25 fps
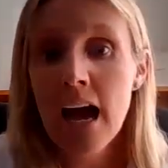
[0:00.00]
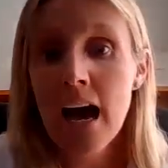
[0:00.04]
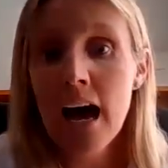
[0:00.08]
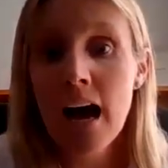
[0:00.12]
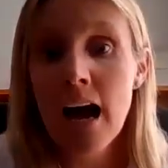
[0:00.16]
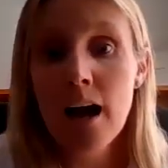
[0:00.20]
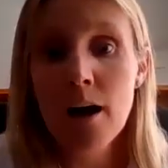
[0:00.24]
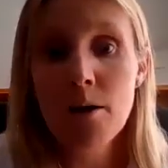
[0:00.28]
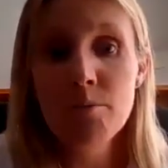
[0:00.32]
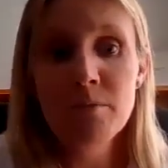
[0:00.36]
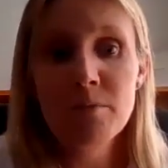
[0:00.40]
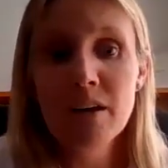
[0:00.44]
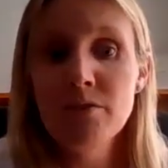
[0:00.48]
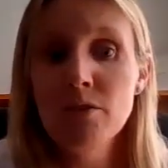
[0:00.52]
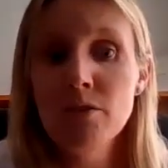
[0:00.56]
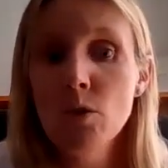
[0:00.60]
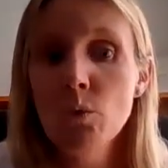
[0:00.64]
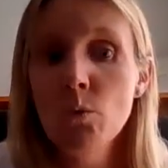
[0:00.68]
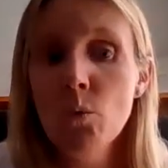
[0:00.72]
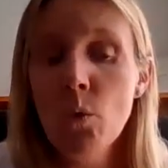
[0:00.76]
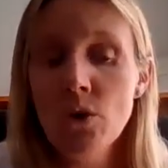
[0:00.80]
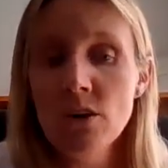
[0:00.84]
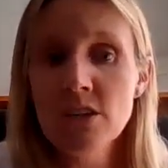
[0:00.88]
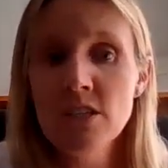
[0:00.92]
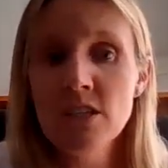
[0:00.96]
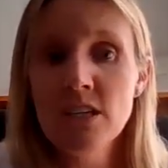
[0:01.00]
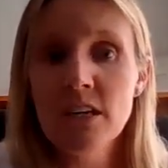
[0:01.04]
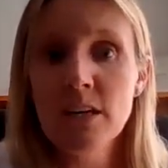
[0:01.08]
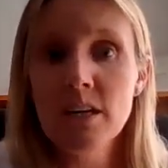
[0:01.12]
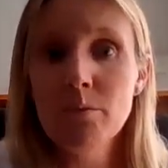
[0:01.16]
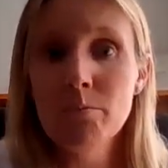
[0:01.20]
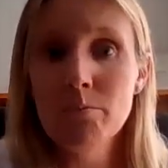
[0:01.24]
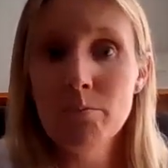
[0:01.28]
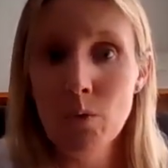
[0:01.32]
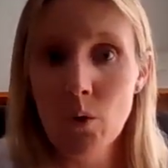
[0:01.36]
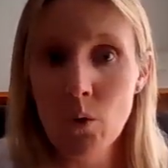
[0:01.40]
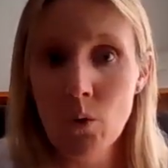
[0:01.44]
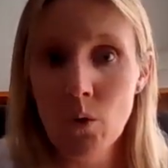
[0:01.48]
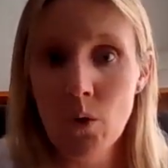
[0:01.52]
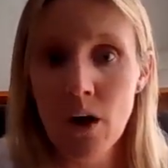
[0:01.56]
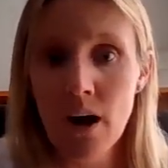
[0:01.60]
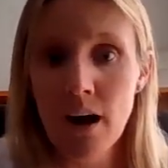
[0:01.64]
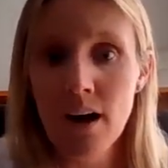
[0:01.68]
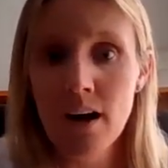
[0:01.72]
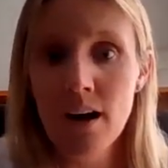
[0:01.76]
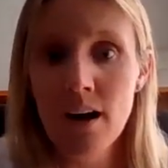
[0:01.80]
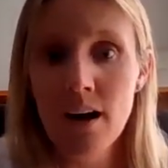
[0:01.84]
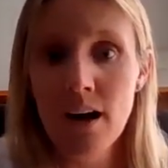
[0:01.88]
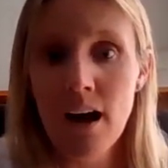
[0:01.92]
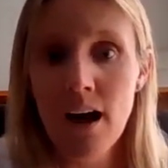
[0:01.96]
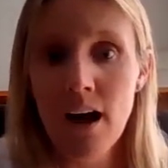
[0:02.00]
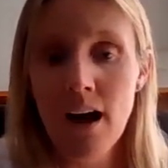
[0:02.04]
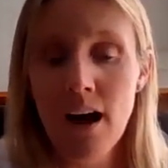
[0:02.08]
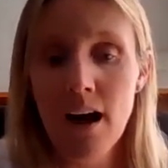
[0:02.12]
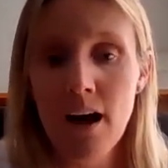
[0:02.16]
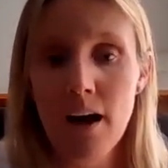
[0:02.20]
If you're wanting more,